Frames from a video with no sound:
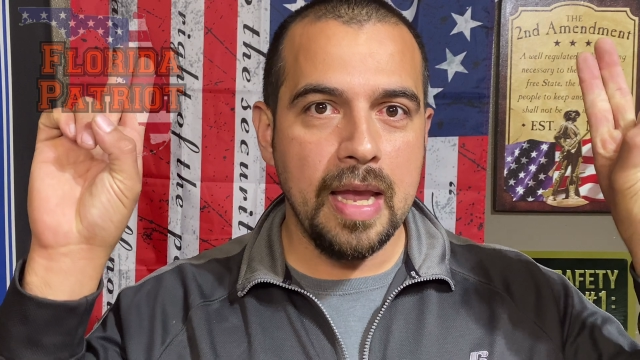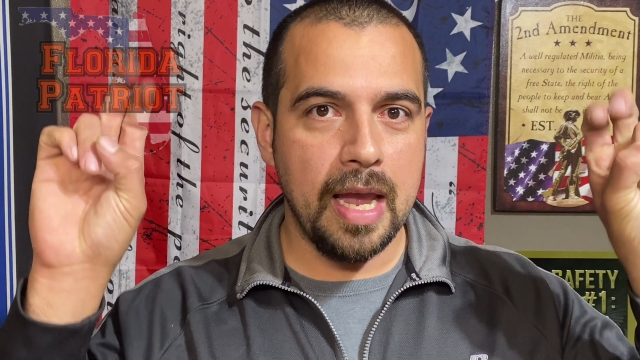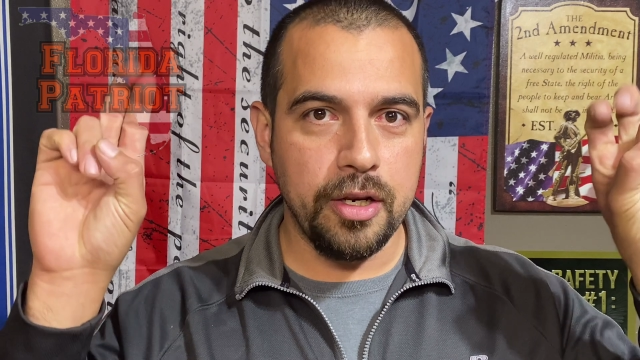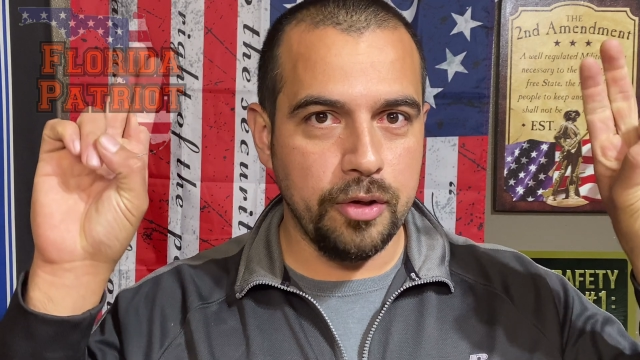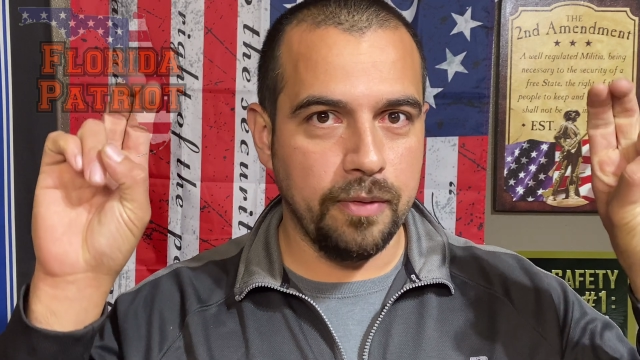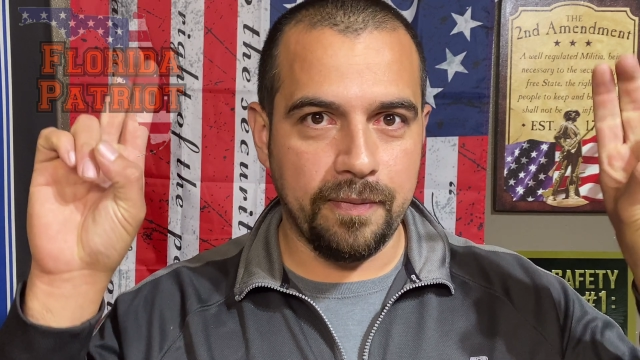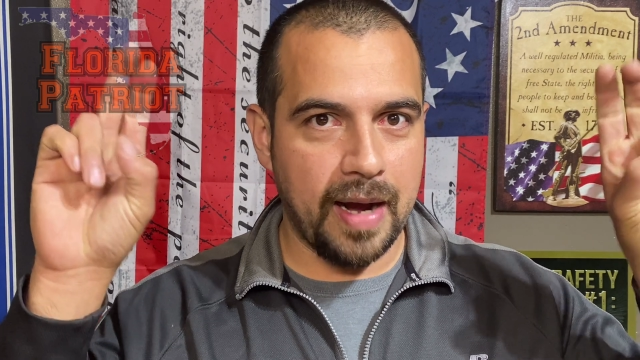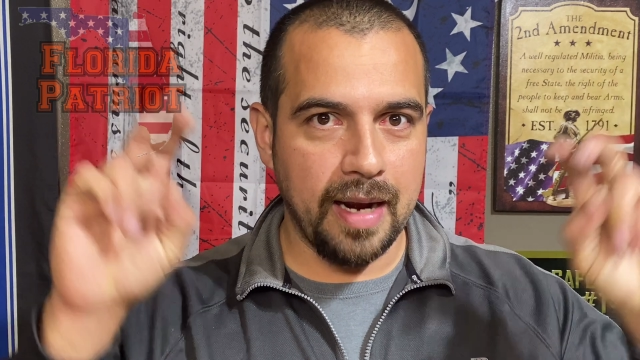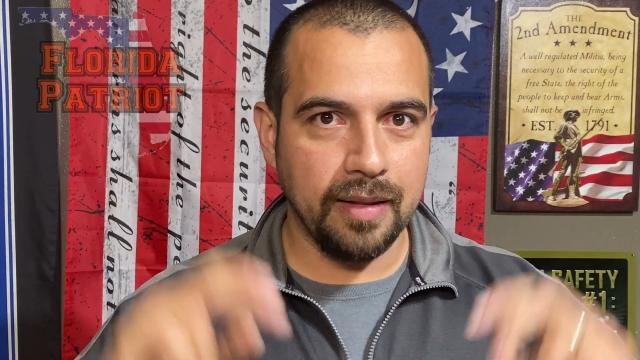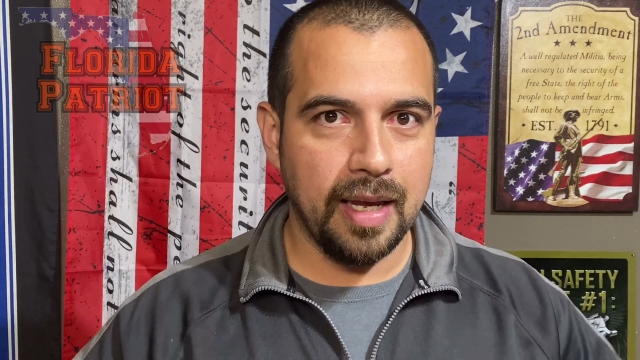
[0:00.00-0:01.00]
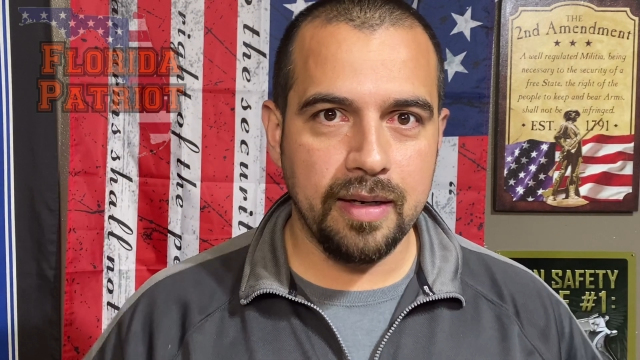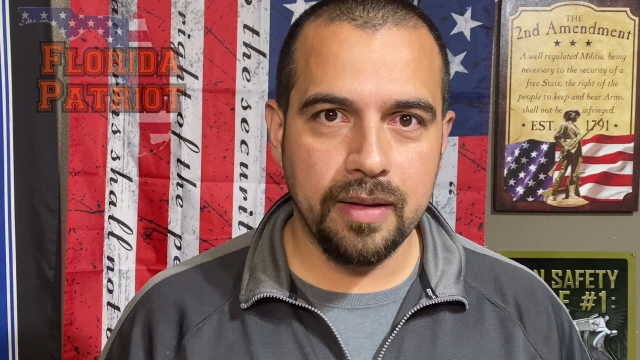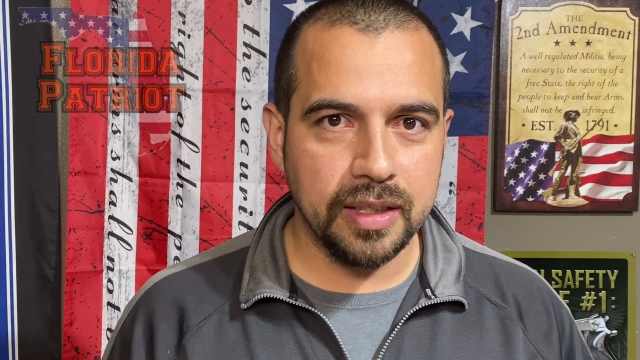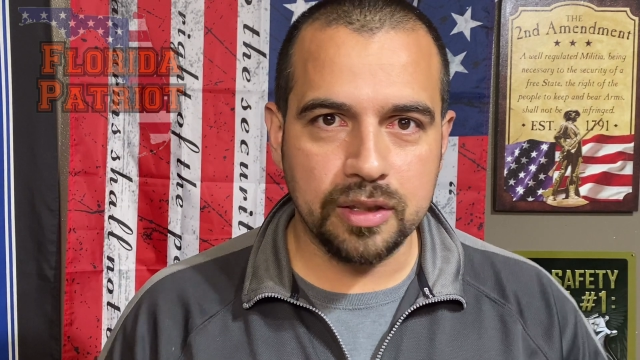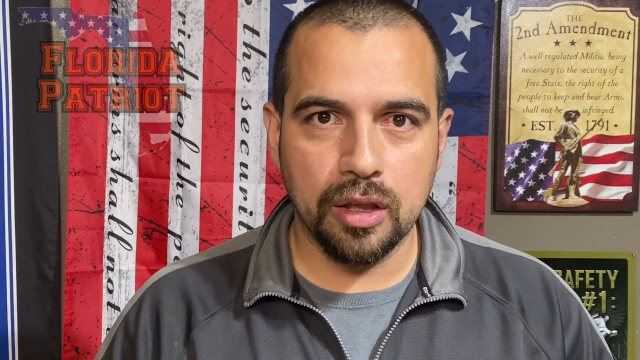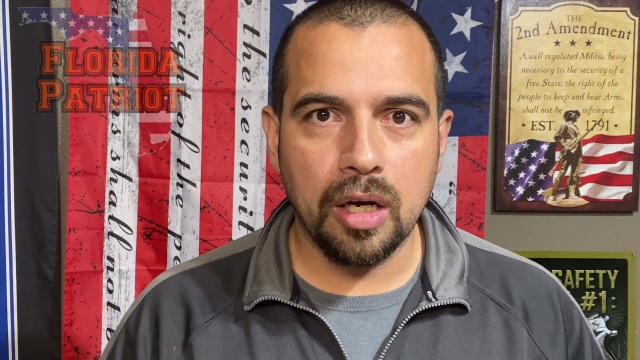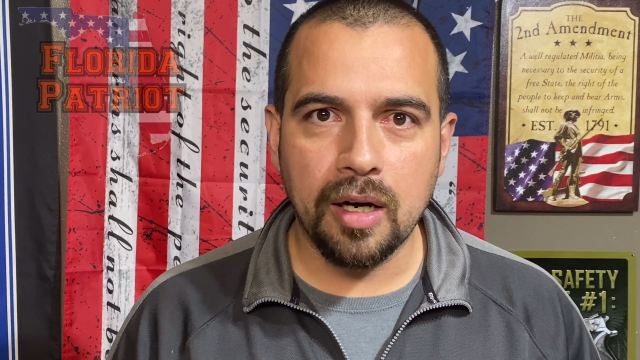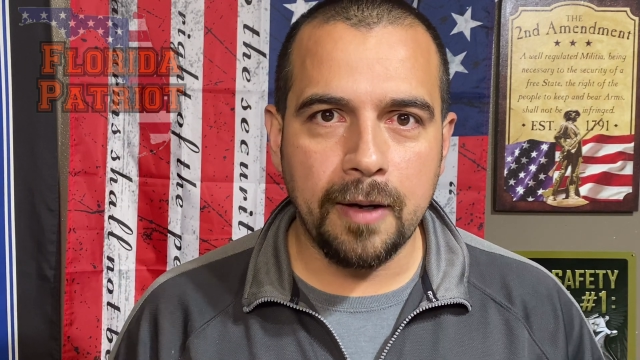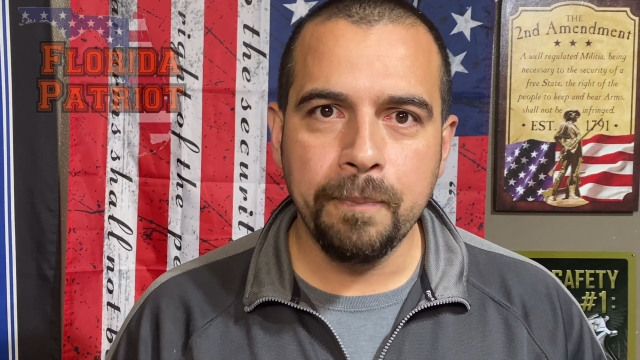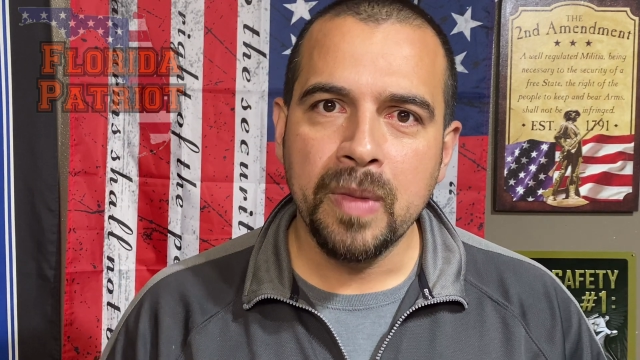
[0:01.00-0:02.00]
and you violated this
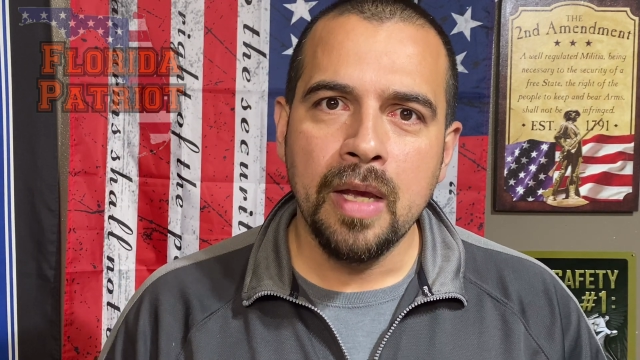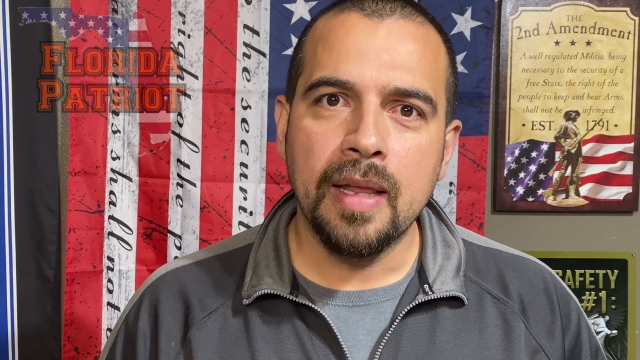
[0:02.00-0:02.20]
law,